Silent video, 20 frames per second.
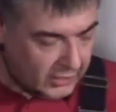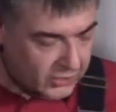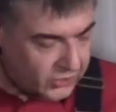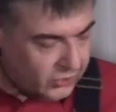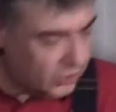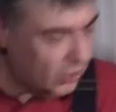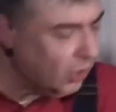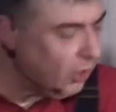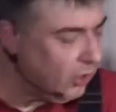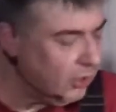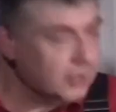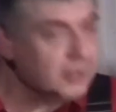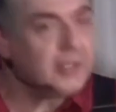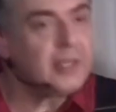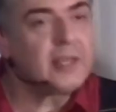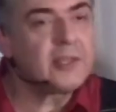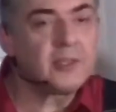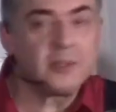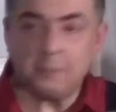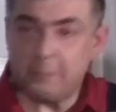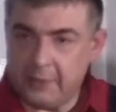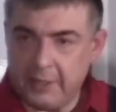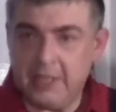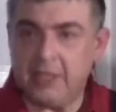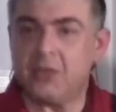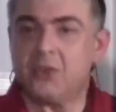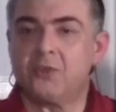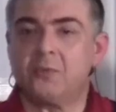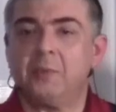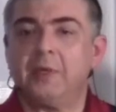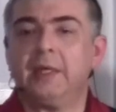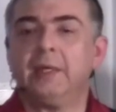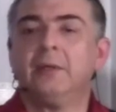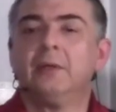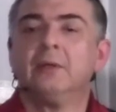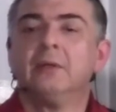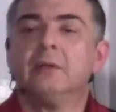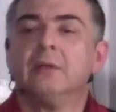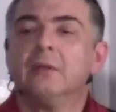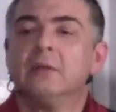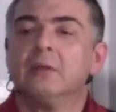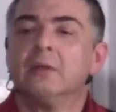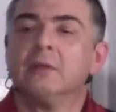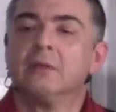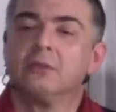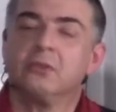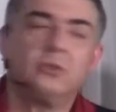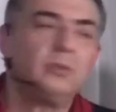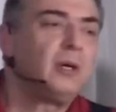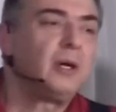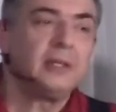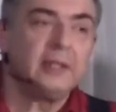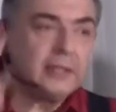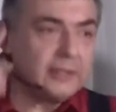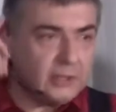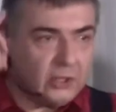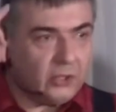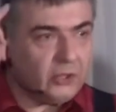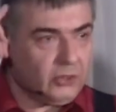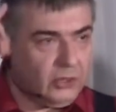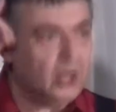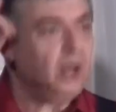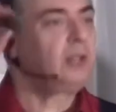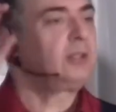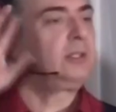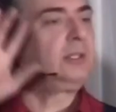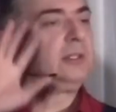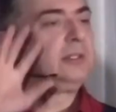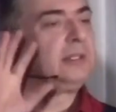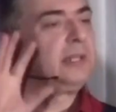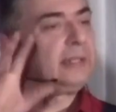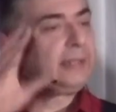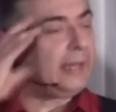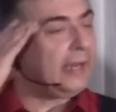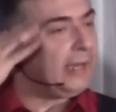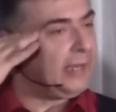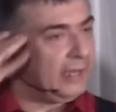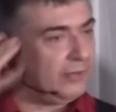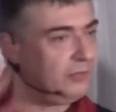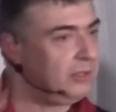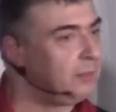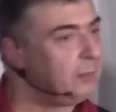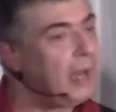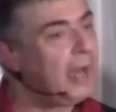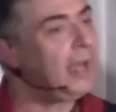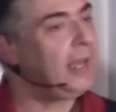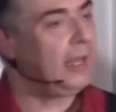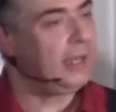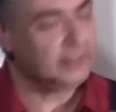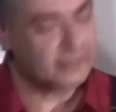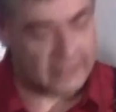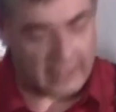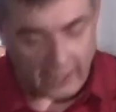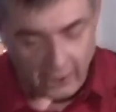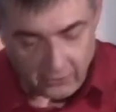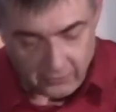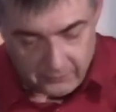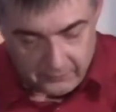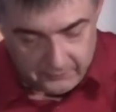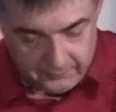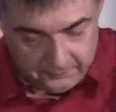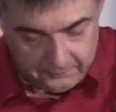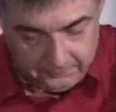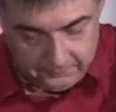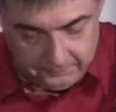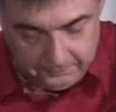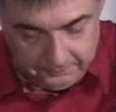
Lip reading: And so this brings me to a little thought that I have in my head now.